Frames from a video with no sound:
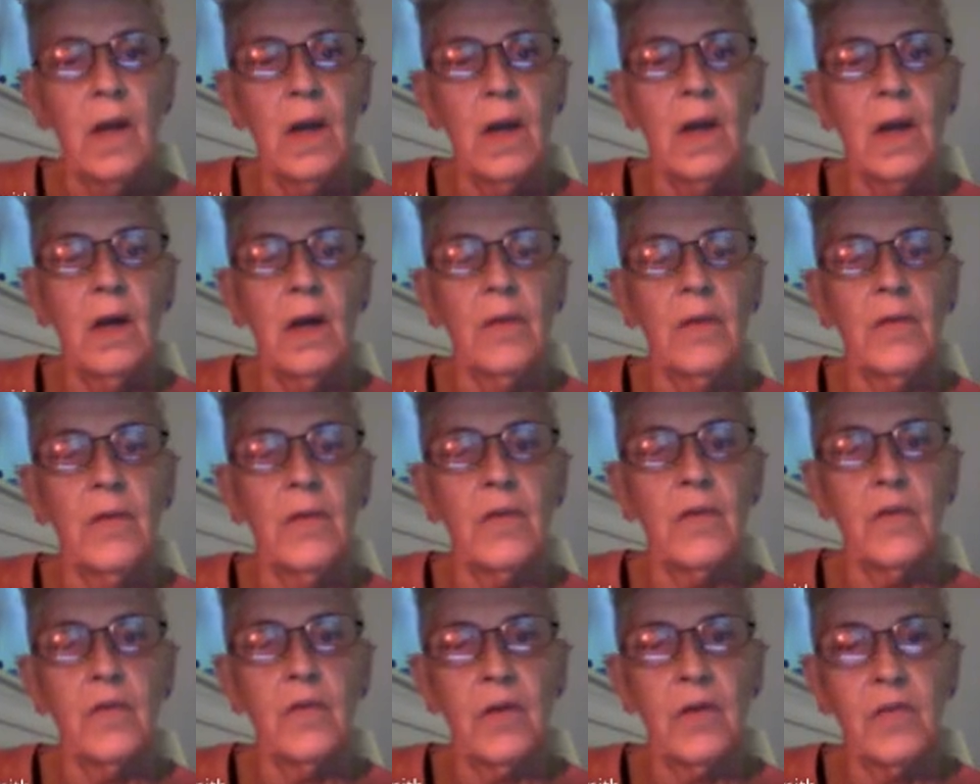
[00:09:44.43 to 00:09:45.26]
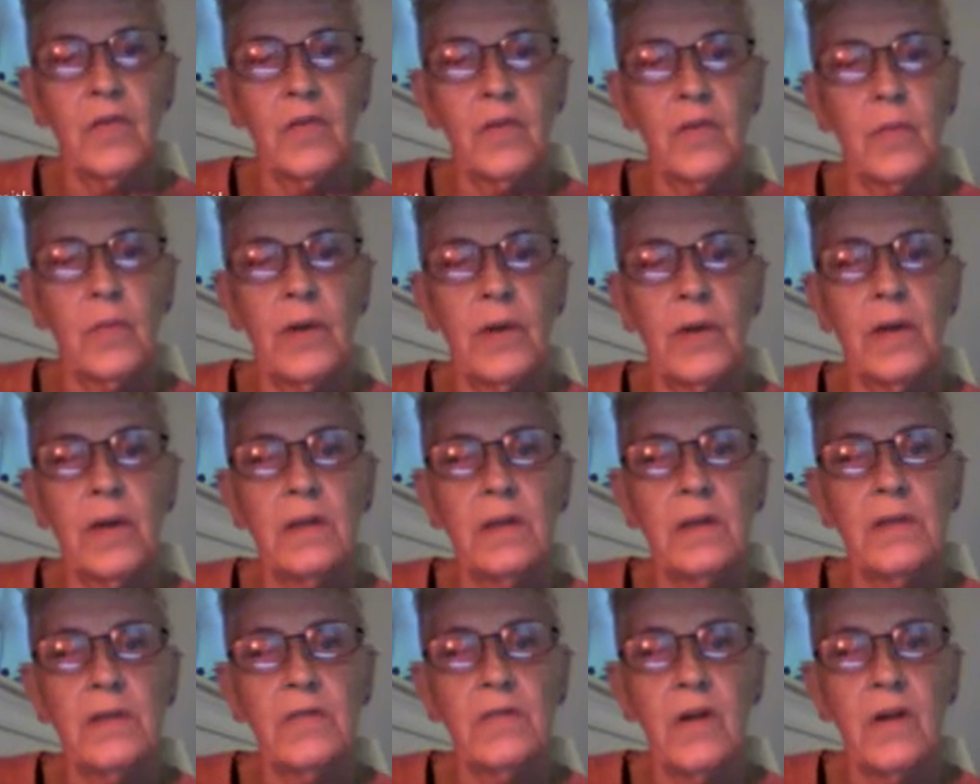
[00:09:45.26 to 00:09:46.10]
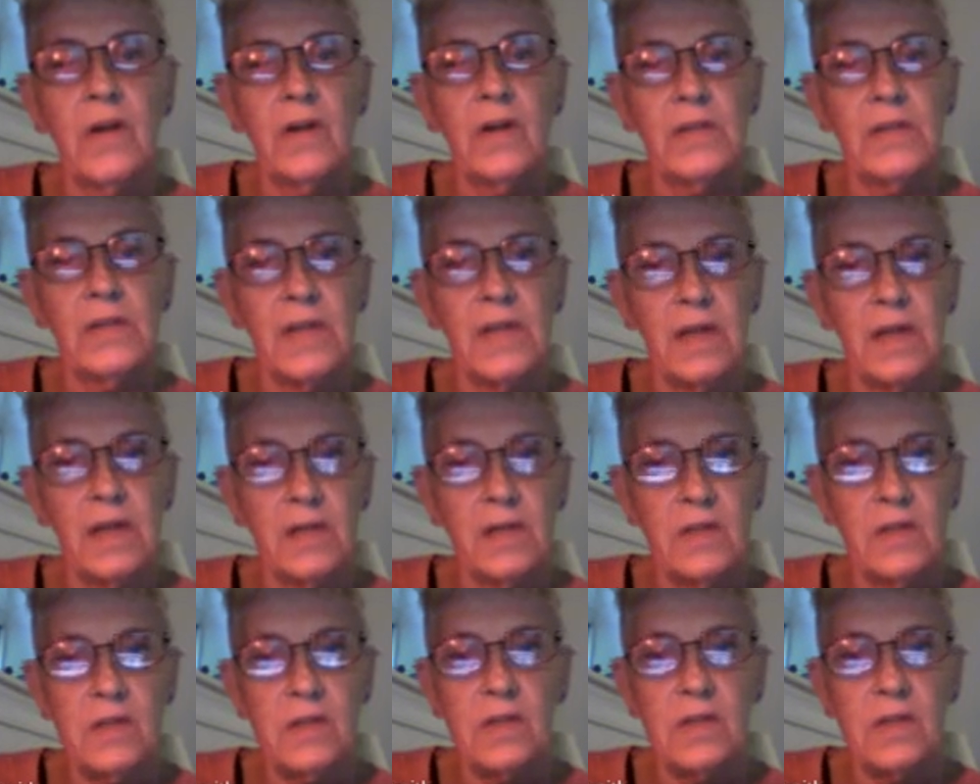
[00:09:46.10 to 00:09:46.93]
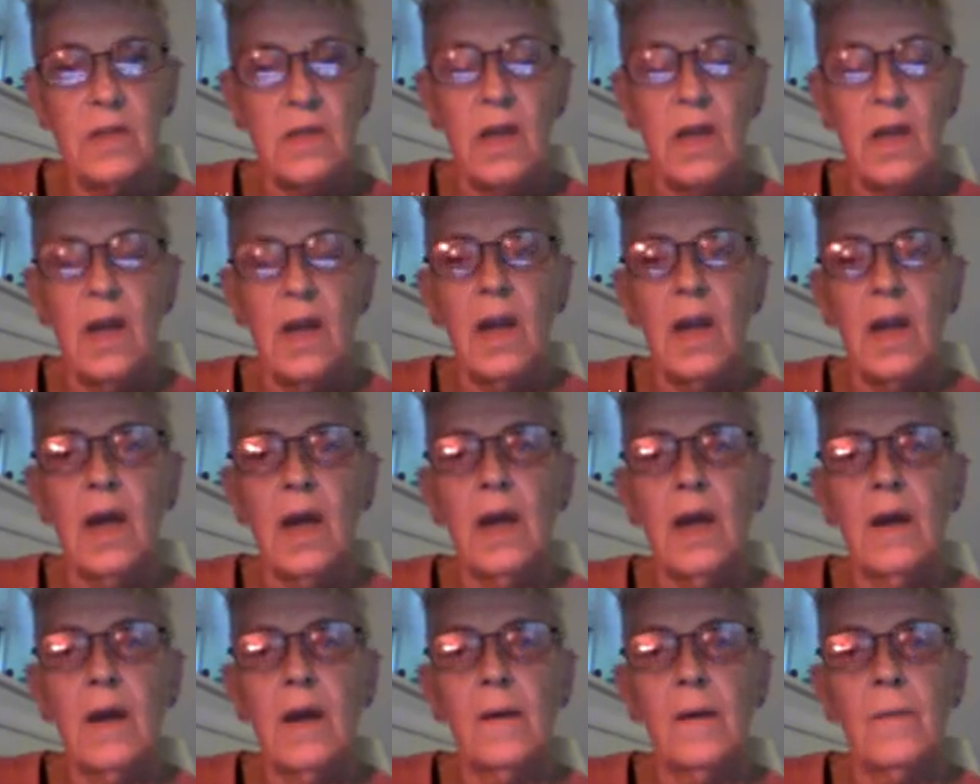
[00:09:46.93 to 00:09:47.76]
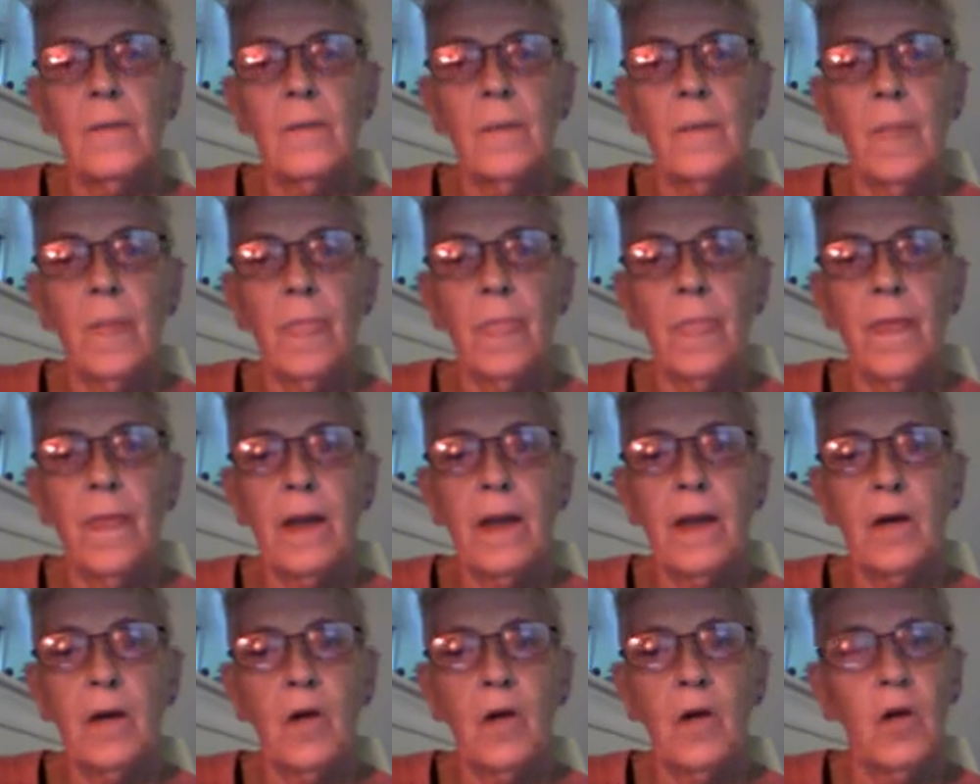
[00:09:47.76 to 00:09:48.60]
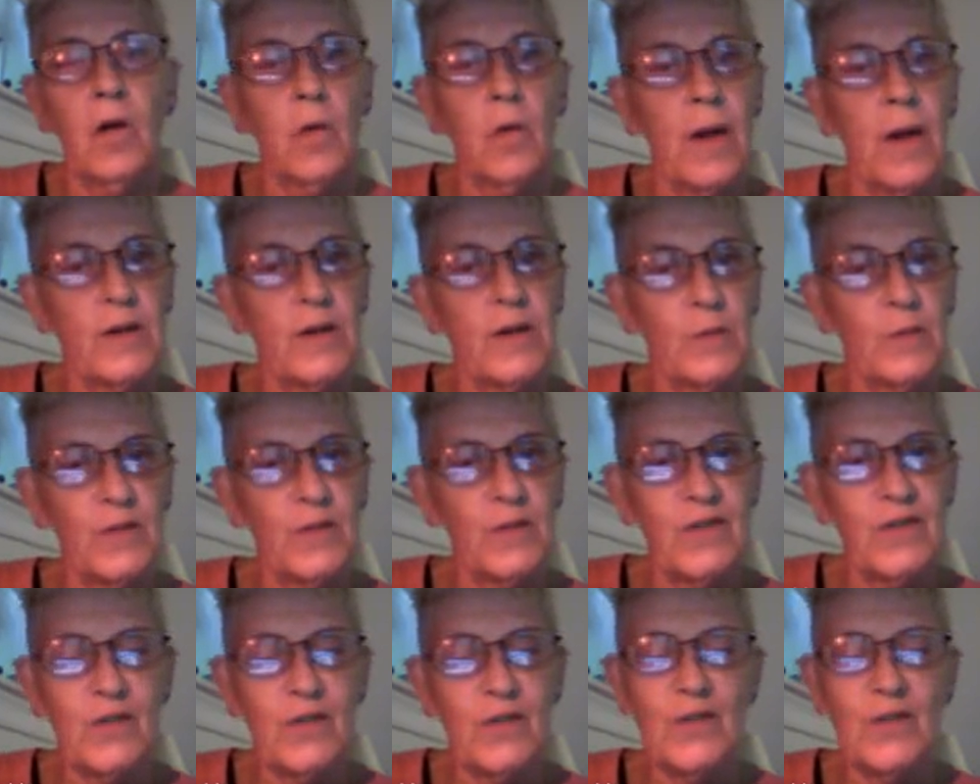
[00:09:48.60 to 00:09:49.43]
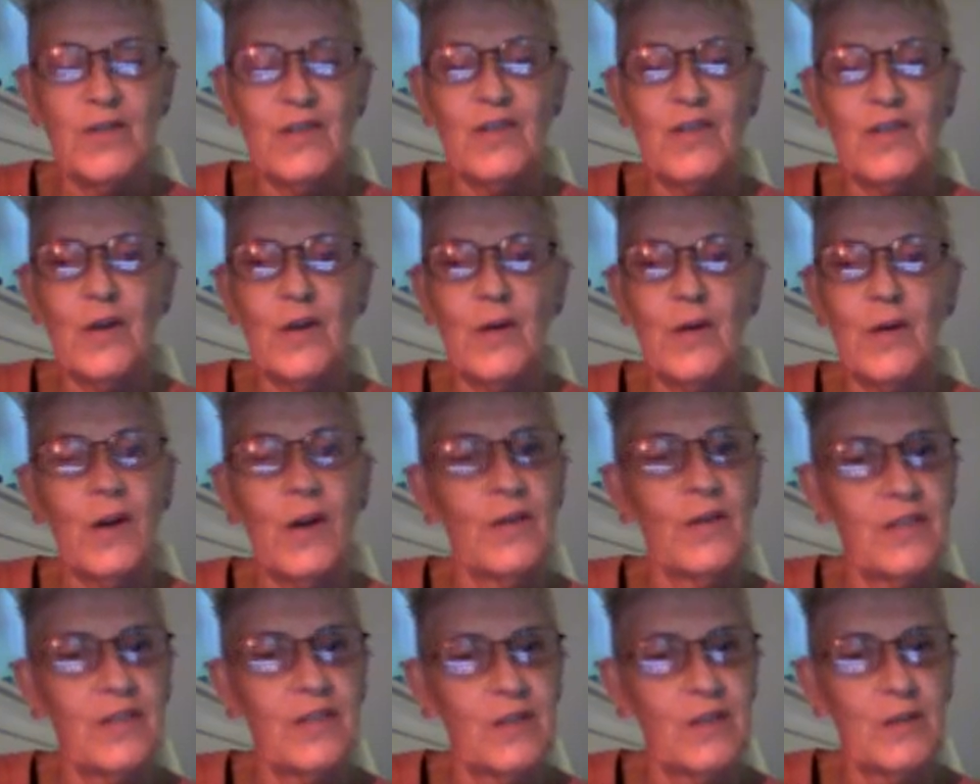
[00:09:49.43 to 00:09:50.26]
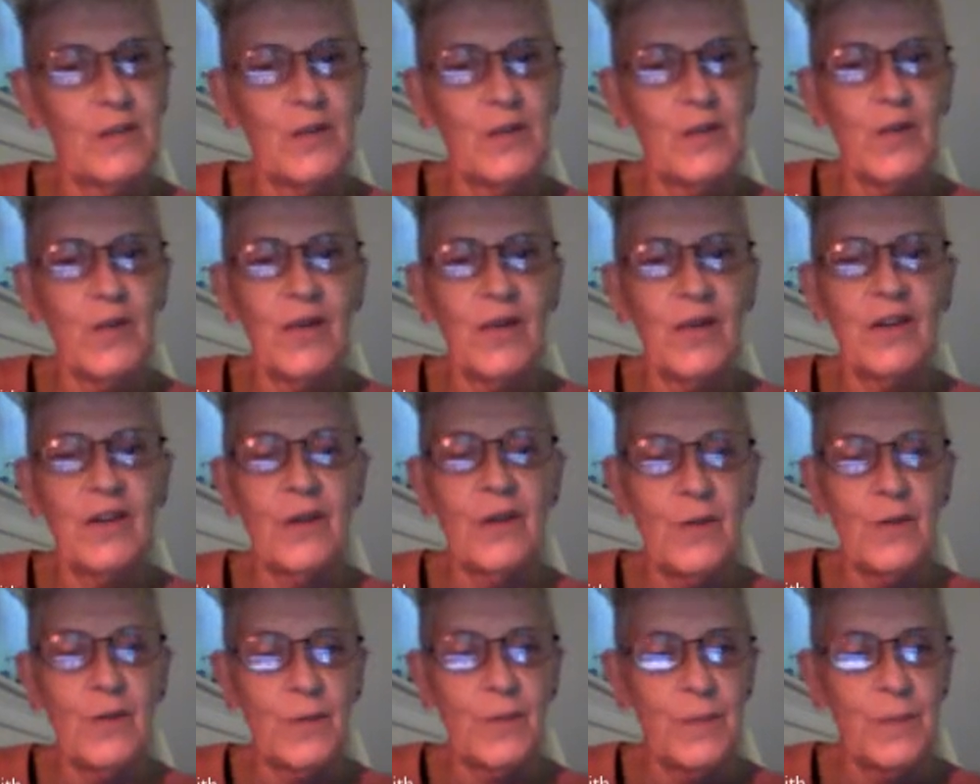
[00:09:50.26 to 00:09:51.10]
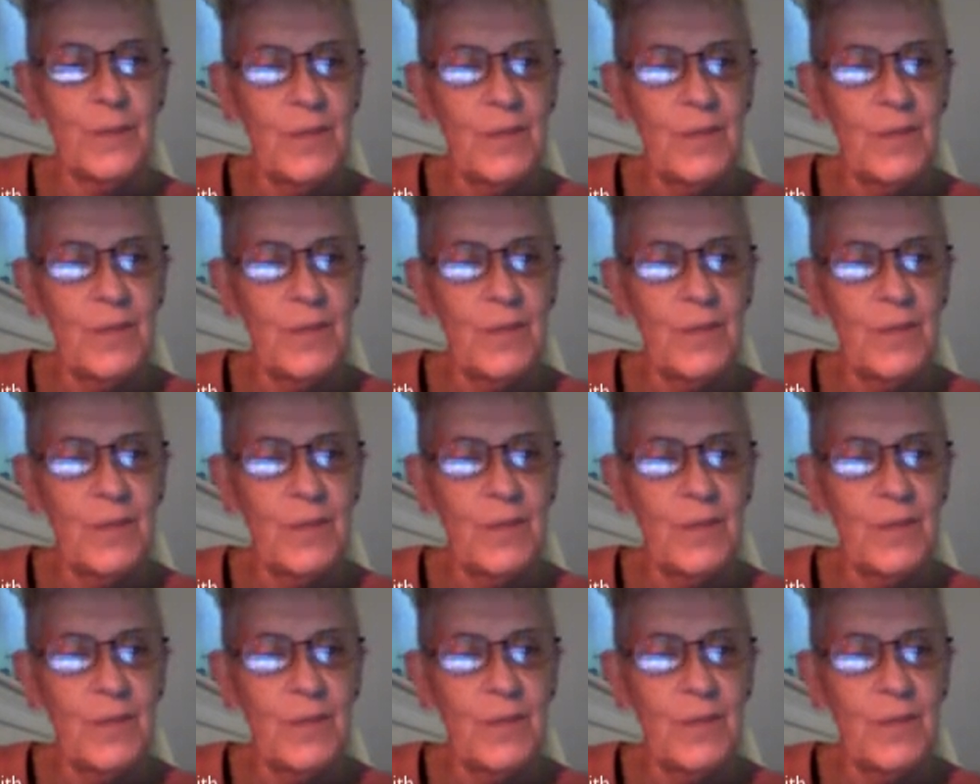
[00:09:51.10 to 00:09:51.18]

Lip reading: There are tricks to reading difficult texts that all graduate students know, and all teachers know they know them,